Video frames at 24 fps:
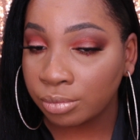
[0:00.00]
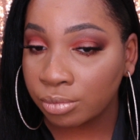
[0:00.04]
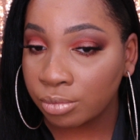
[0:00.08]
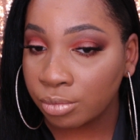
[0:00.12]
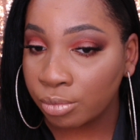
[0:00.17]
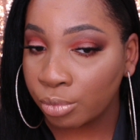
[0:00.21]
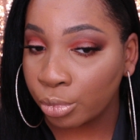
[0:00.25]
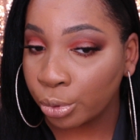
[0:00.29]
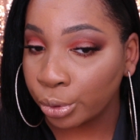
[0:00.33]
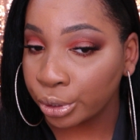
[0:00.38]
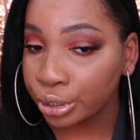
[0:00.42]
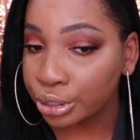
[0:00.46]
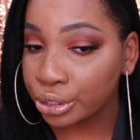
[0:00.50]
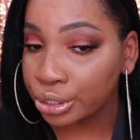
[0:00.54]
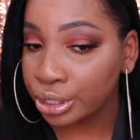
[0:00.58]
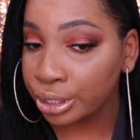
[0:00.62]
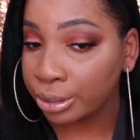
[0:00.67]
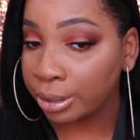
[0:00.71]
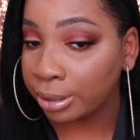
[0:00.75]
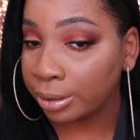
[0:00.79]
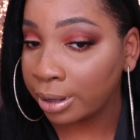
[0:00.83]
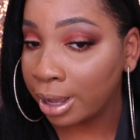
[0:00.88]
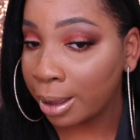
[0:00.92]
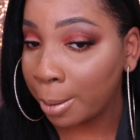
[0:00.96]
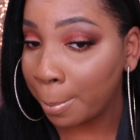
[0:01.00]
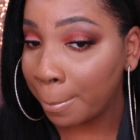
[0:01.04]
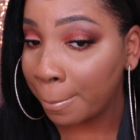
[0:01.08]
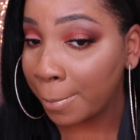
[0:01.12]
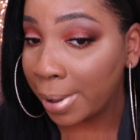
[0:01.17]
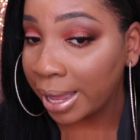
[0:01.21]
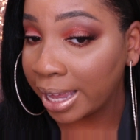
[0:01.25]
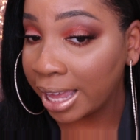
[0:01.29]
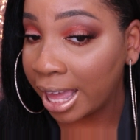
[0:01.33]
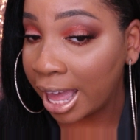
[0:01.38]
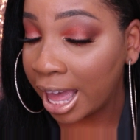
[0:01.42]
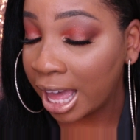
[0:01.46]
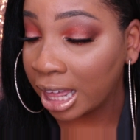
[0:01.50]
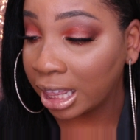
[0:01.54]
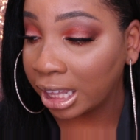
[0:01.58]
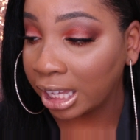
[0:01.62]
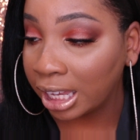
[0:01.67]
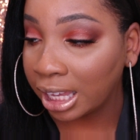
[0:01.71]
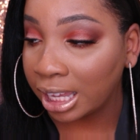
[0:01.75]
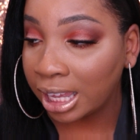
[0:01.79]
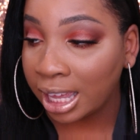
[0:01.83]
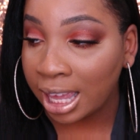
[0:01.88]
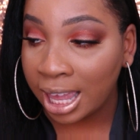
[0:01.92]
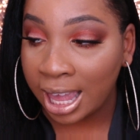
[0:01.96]
more so up my
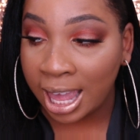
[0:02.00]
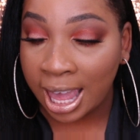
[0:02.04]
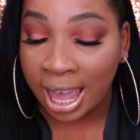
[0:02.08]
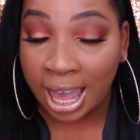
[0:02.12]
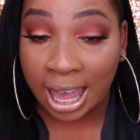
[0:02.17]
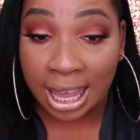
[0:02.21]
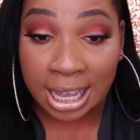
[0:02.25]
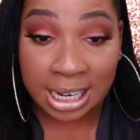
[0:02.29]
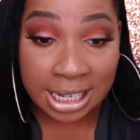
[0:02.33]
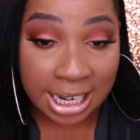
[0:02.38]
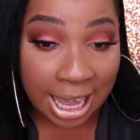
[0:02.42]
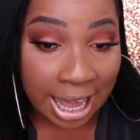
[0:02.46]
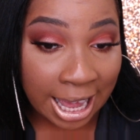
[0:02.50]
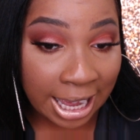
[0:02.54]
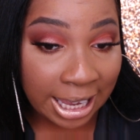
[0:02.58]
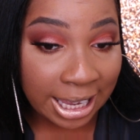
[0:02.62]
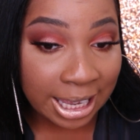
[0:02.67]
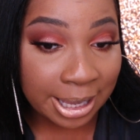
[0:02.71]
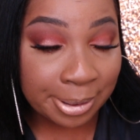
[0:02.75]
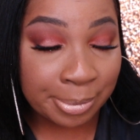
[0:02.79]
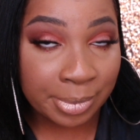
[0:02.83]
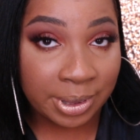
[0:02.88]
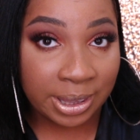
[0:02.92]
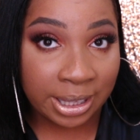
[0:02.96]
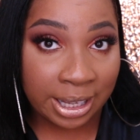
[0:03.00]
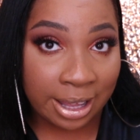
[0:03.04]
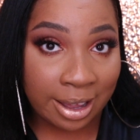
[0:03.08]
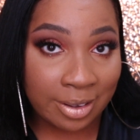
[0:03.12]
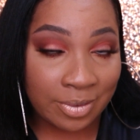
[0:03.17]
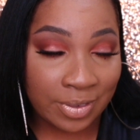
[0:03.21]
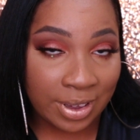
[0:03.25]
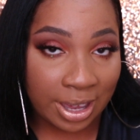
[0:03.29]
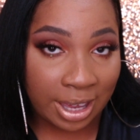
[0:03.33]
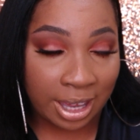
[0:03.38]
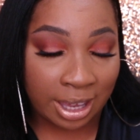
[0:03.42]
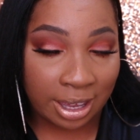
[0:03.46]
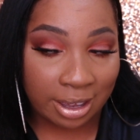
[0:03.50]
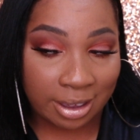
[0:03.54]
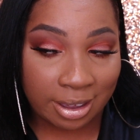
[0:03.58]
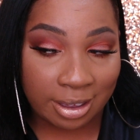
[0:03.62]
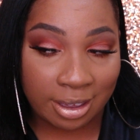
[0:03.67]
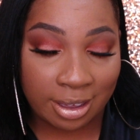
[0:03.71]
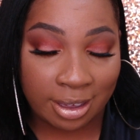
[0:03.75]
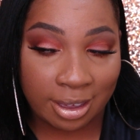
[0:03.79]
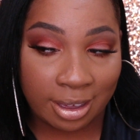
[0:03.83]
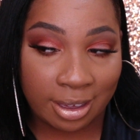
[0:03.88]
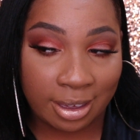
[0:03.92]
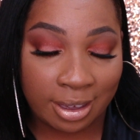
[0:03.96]
alley. And I am loving
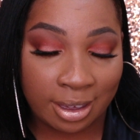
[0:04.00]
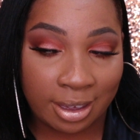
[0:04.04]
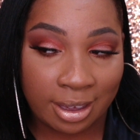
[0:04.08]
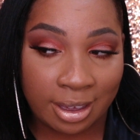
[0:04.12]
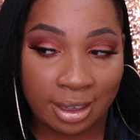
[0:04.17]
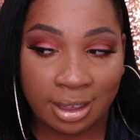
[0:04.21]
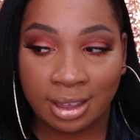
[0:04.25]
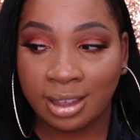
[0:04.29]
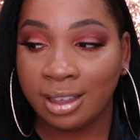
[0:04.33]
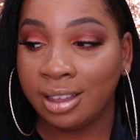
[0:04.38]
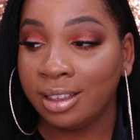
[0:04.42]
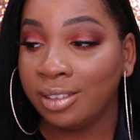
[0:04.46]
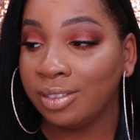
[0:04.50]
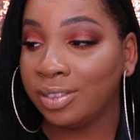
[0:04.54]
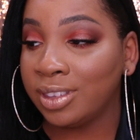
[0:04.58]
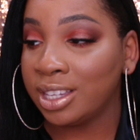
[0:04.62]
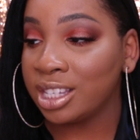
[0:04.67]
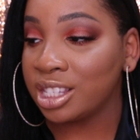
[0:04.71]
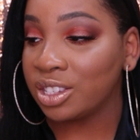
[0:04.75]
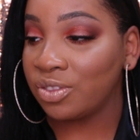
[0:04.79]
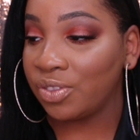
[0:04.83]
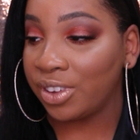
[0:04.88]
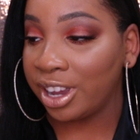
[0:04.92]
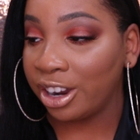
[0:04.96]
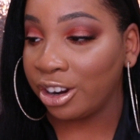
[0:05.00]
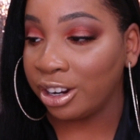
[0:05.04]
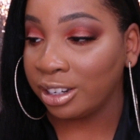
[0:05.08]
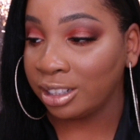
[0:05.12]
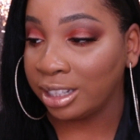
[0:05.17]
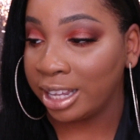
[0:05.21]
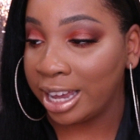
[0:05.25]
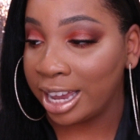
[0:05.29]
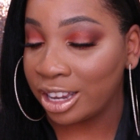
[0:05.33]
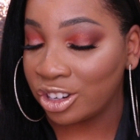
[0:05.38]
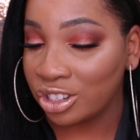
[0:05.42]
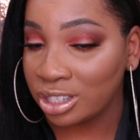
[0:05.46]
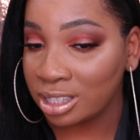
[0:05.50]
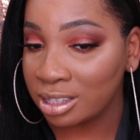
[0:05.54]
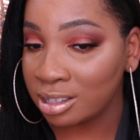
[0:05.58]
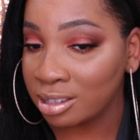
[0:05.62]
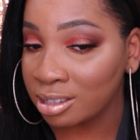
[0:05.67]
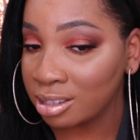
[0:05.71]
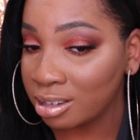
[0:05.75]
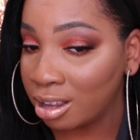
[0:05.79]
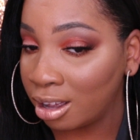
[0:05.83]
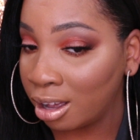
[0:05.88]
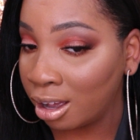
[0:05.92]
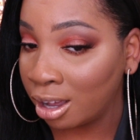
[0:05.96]
these Farrah
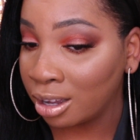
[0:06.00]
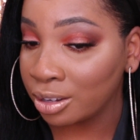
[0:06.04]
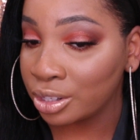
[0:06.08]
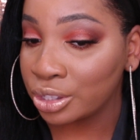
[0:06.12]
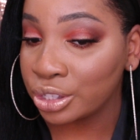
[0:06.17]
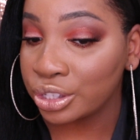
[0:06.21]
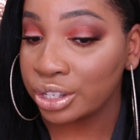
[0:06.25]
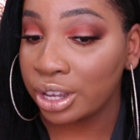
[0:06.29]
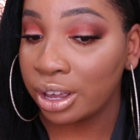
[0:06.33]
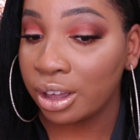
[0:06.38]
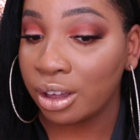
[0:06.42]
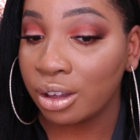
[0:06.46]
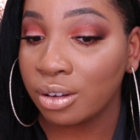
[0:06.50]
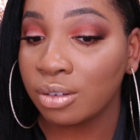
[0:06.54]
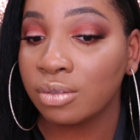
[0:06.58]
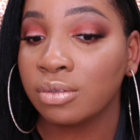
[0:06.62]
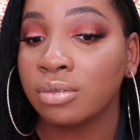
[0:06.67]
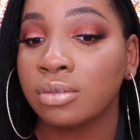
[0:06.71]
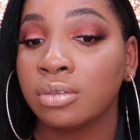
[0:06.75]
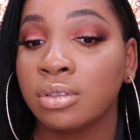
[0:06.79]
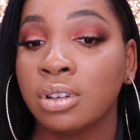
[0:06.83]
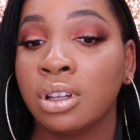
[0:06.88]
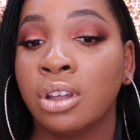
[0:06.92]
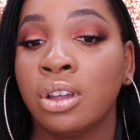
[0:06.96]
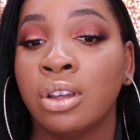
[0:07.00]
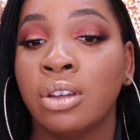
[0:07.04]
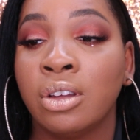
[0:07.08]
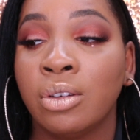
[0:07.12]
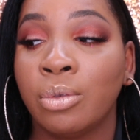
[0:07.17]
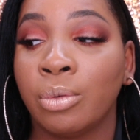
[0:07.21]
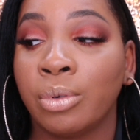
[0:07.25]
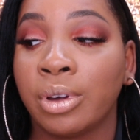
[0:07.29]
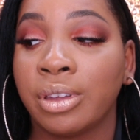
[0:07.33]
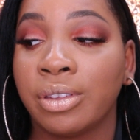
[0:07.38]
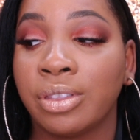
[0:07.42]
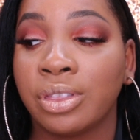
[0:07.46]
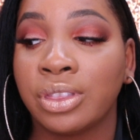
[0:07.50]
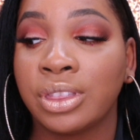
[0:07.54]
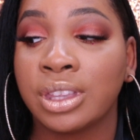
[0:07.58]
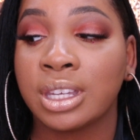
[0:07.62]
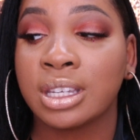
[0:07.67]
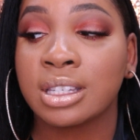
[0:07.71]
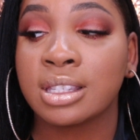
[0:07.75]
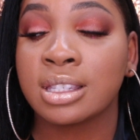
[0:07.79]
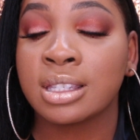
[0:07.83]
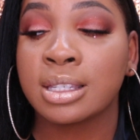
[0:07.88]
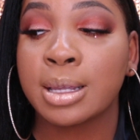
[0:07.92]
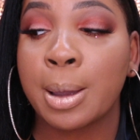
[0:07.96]
lashes also with
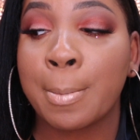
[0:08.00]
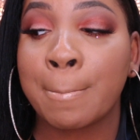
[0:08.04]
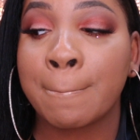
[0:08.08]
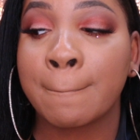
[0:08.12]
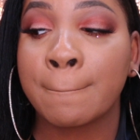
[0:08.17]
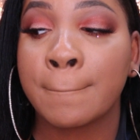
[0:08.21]
this